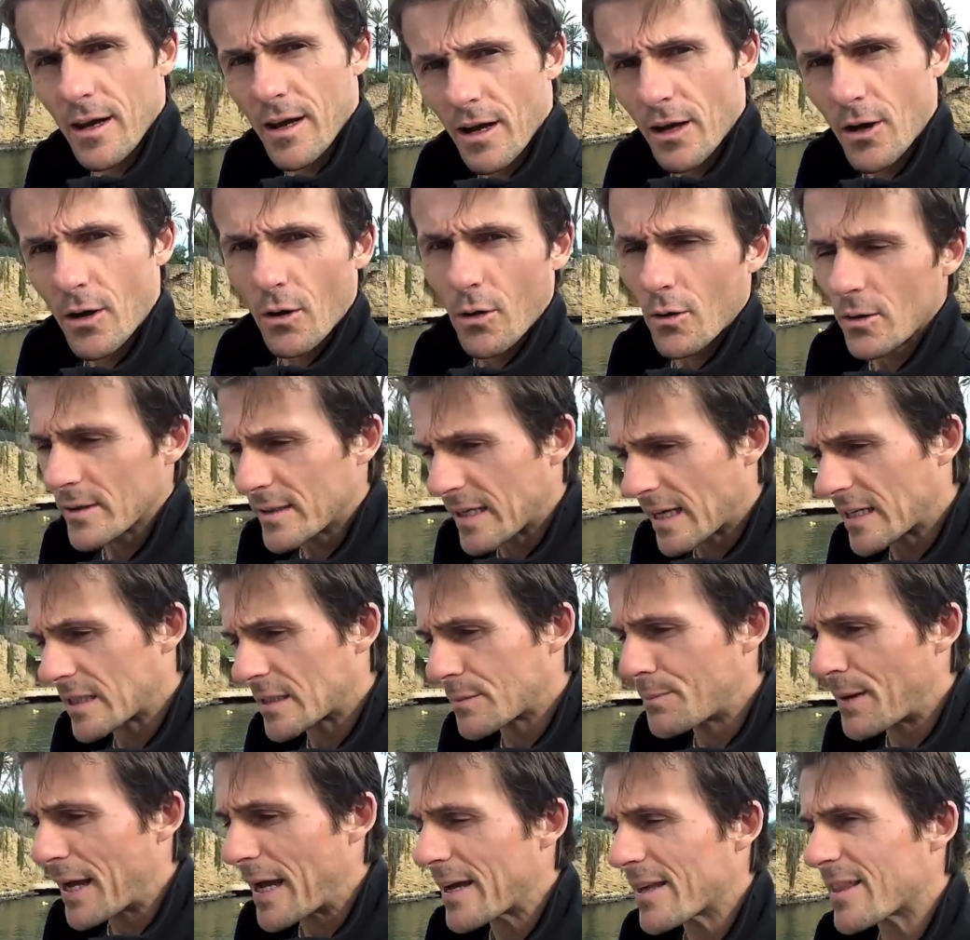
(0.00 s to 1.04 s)
a cause that
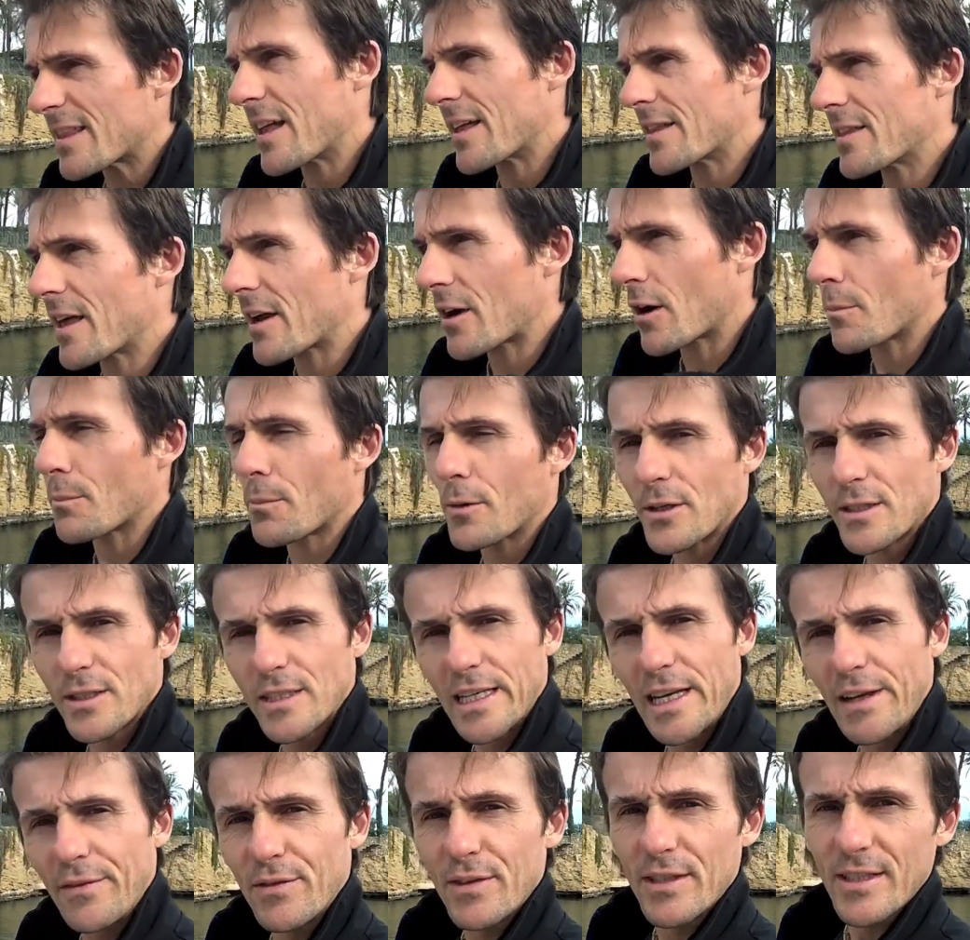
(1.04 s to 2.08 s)
is bigger than, than our
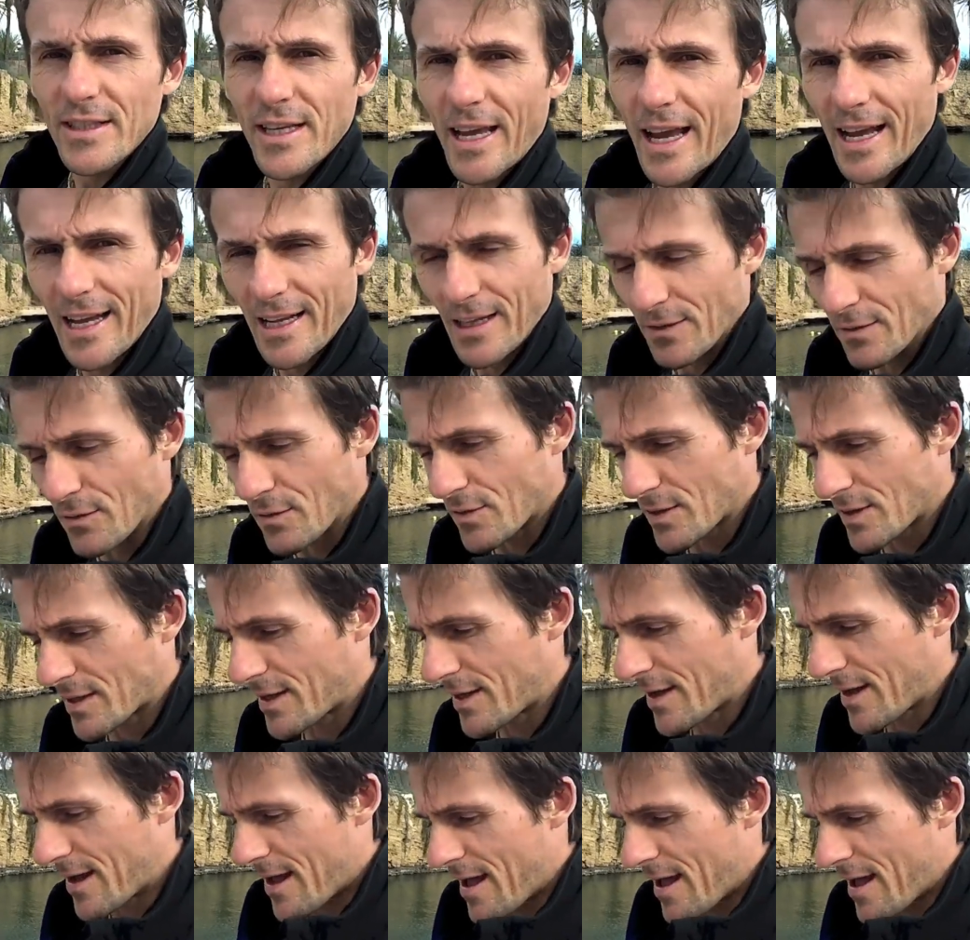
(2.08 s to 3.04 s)
perceived selves.